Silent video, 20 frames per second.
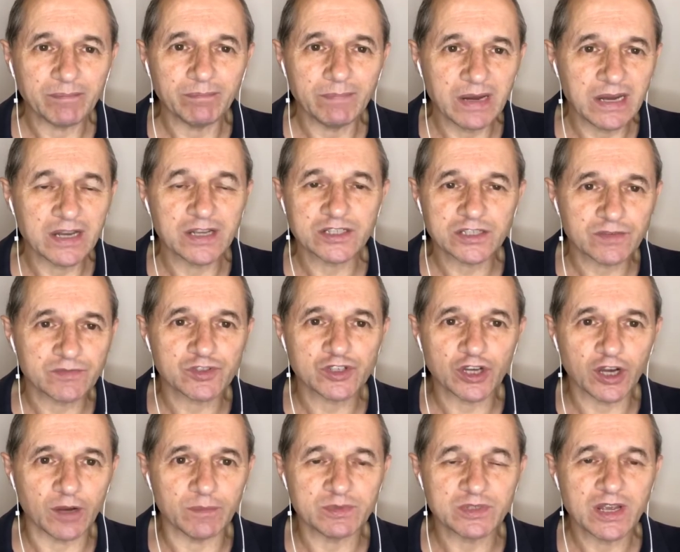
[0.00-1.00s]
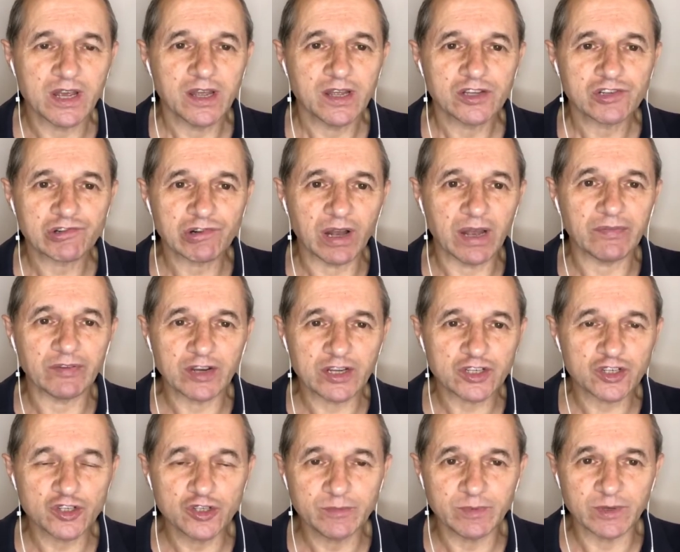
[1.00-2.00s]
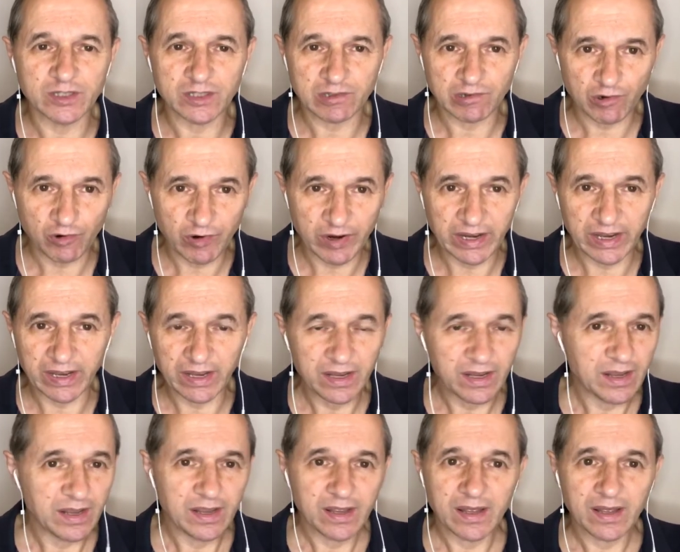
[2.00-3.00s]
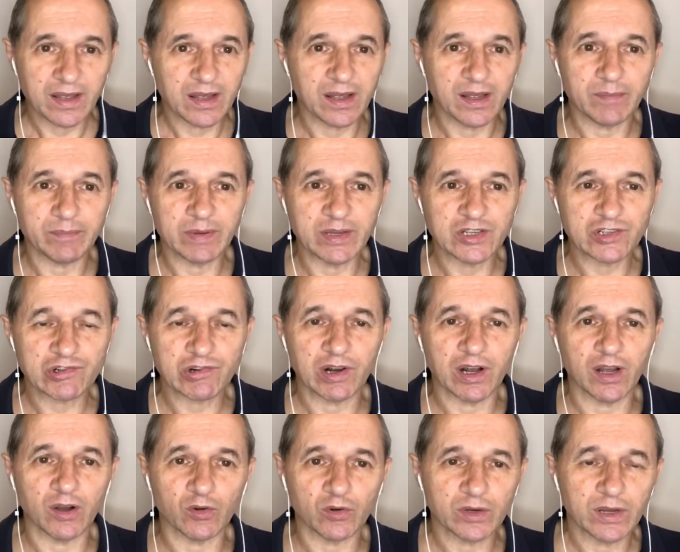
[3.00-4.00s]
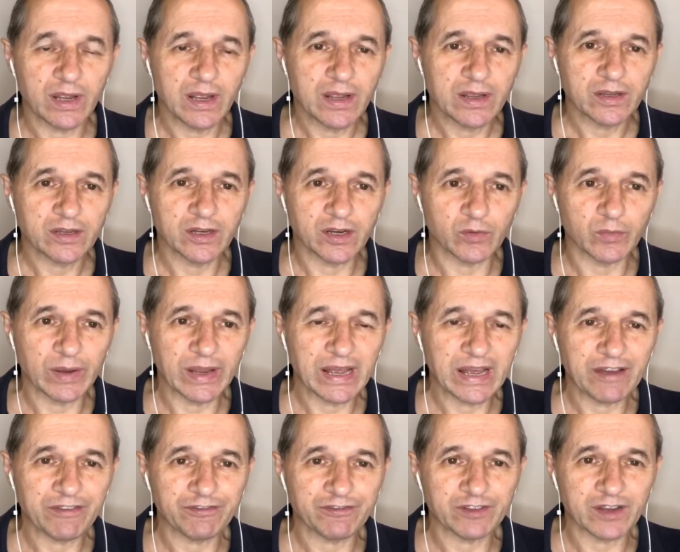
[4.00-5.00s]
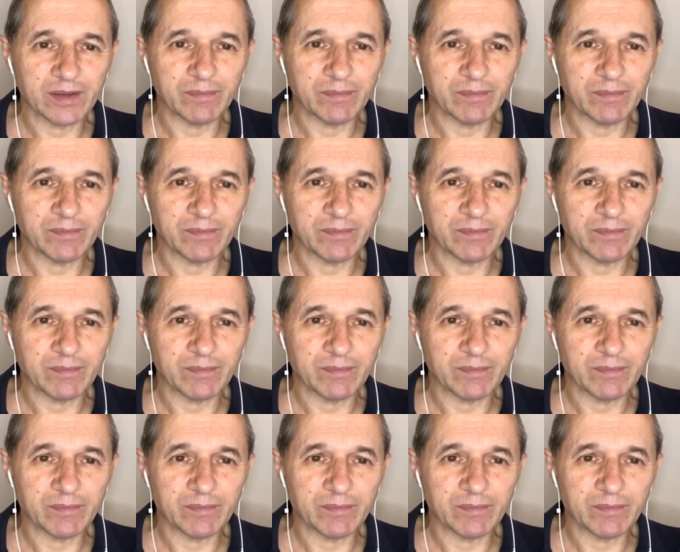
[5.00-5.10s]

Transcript: millions of jobs. Driverless Ubers are already been trialed. You know, we have